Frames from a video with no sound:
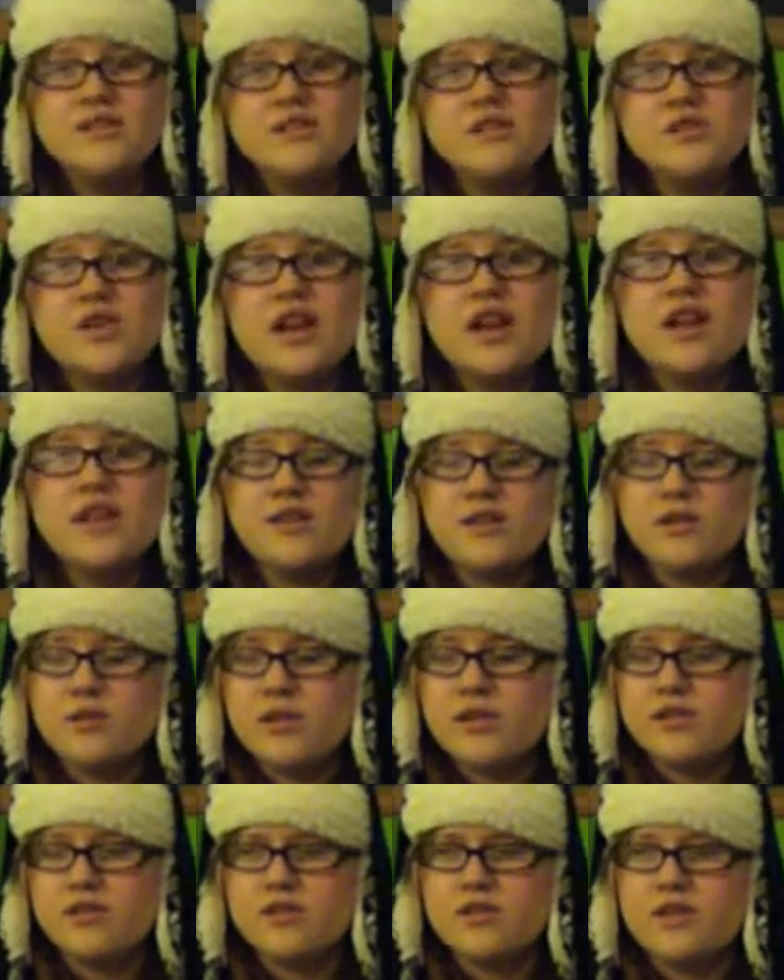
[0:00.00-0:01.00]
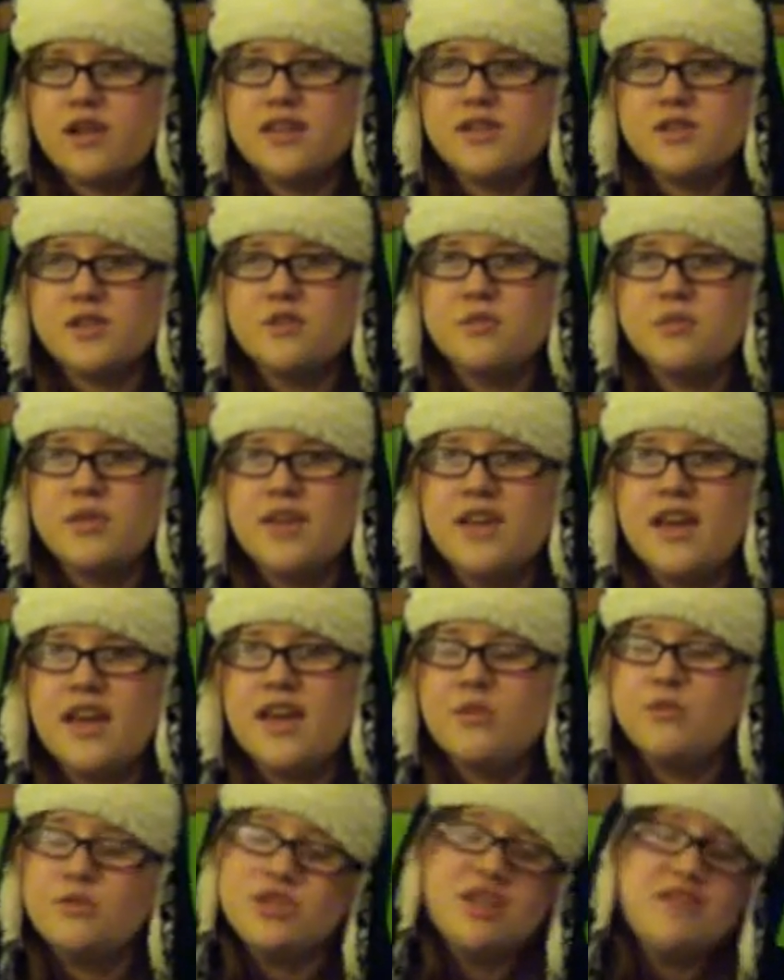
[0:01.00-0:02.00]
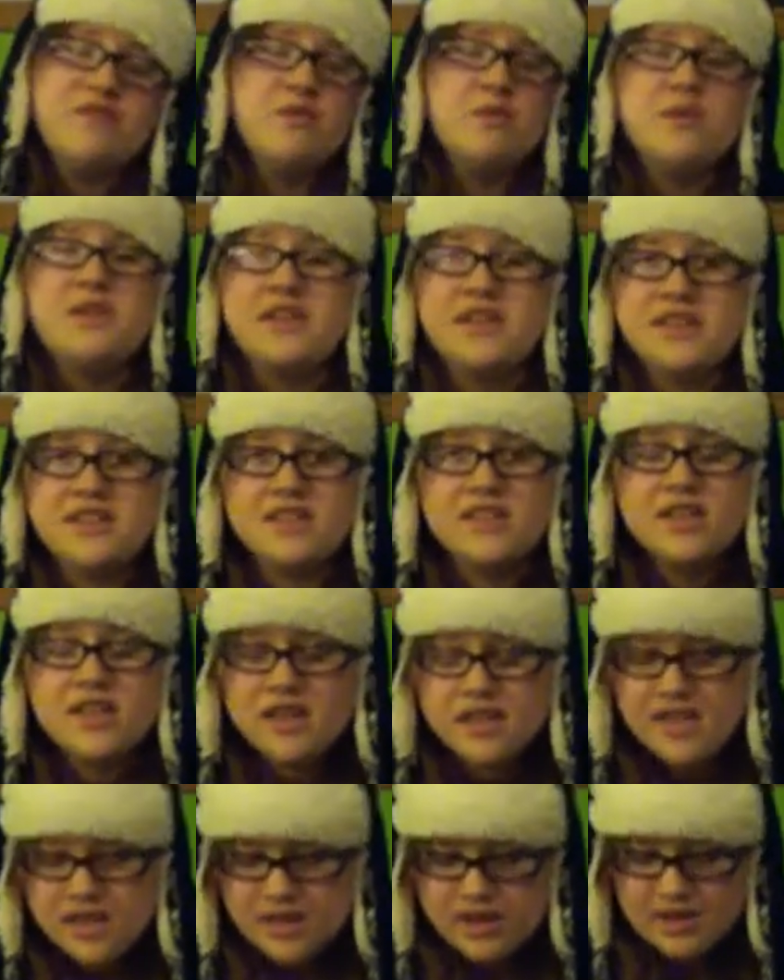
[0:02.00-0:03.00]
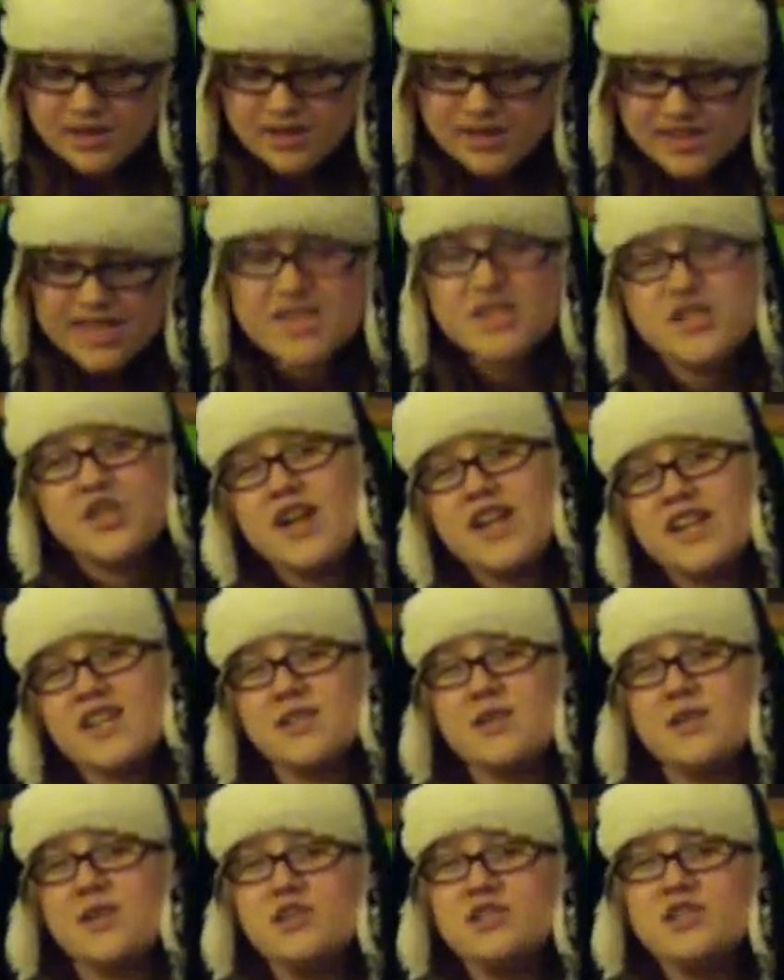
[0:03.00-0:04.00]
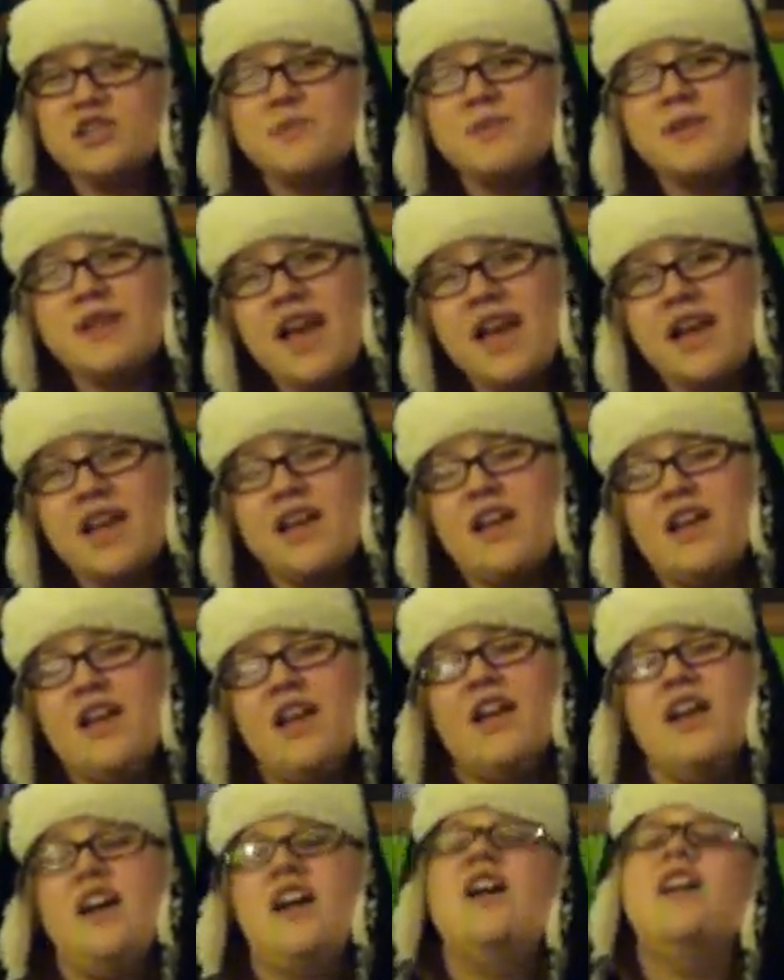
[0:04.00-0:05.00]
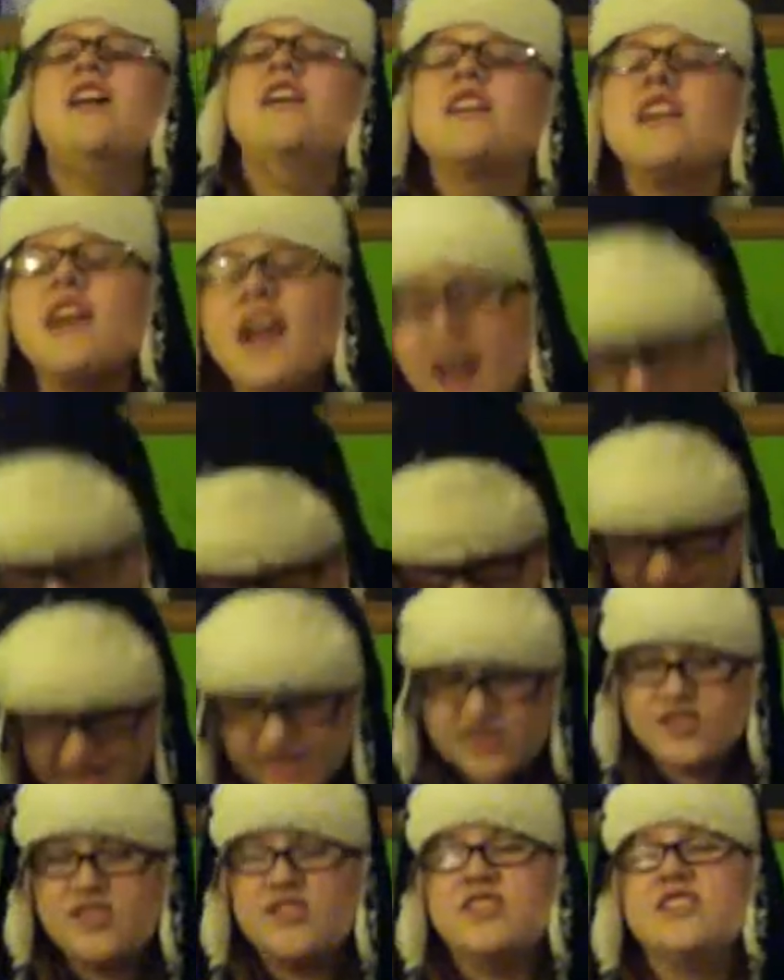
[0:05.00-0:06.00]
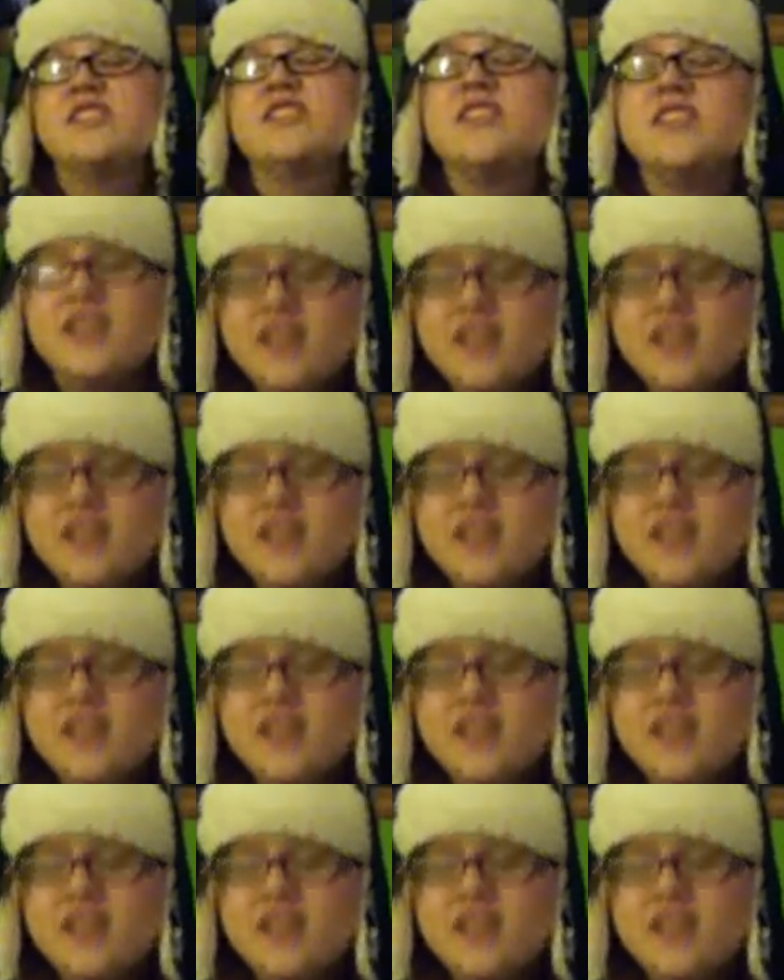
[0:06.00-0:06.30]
strike, or SOPA, whichever one it is. Because of that strike, so I'll just be like, angst.